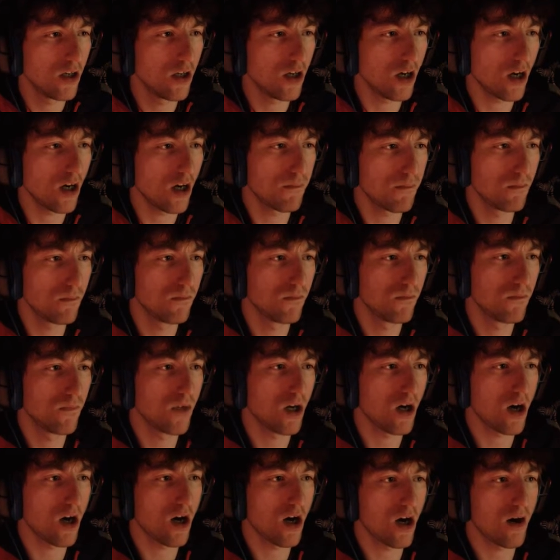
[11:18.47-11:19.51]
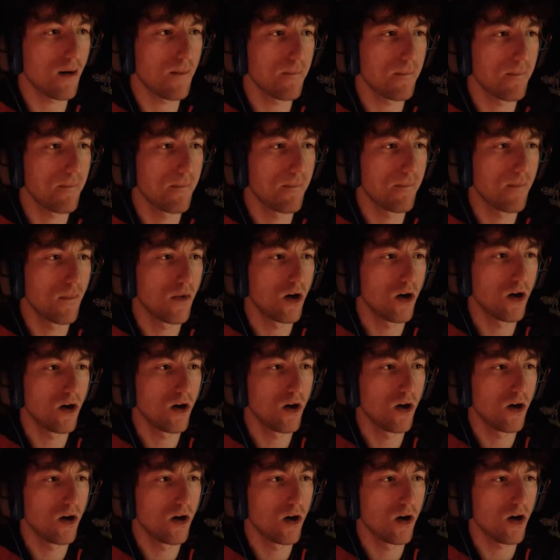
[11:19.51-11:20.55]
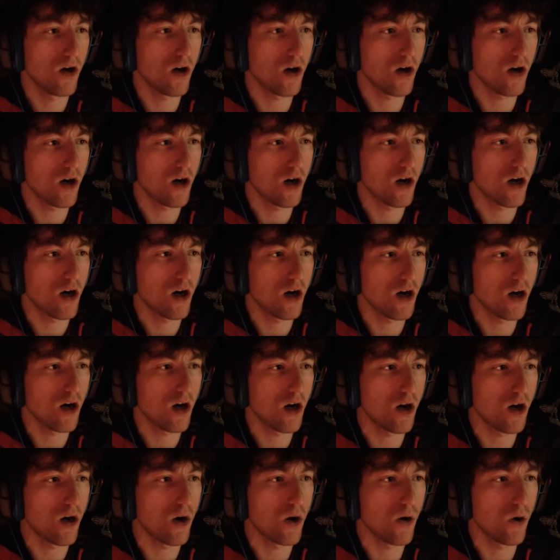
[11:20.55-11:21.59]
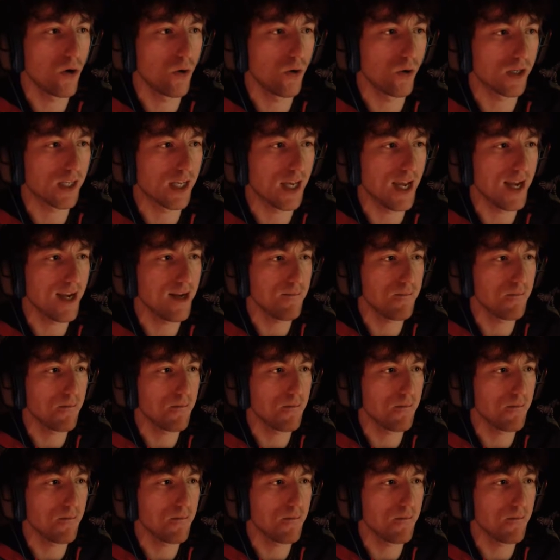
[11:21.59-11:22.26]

Um, um, uh, okay.